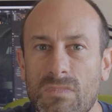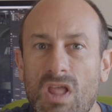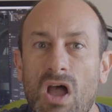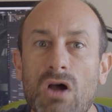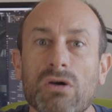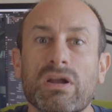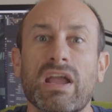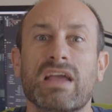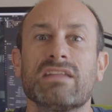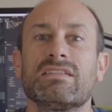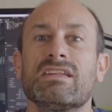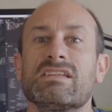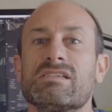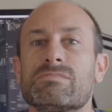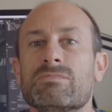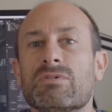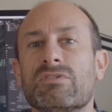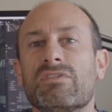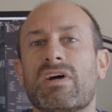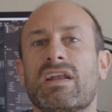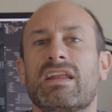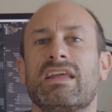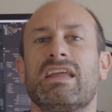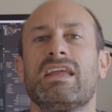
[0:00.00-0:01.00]
Okay, let's
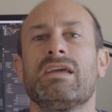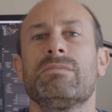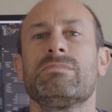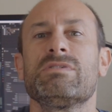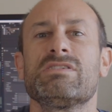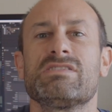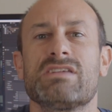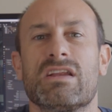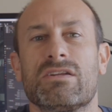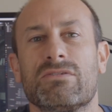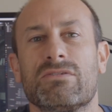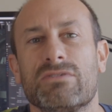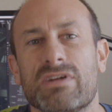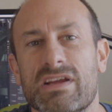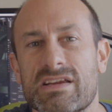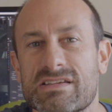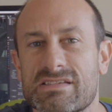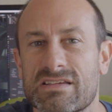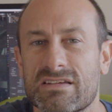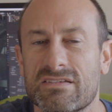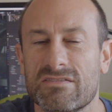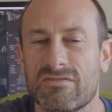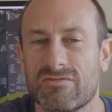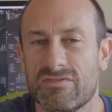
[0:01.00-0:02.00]
move on to image
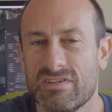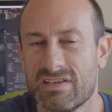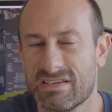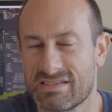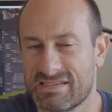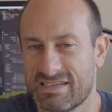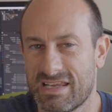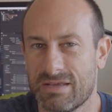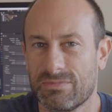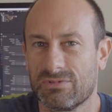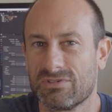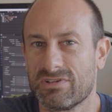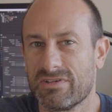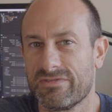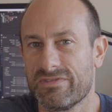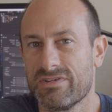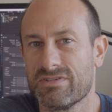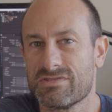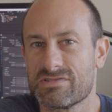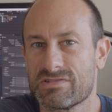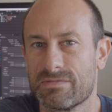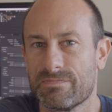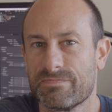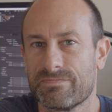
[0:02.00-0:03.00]
generation via Stable
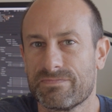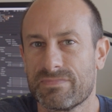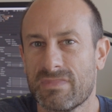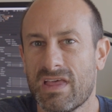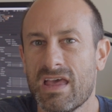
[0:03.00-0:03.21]
Diffusion.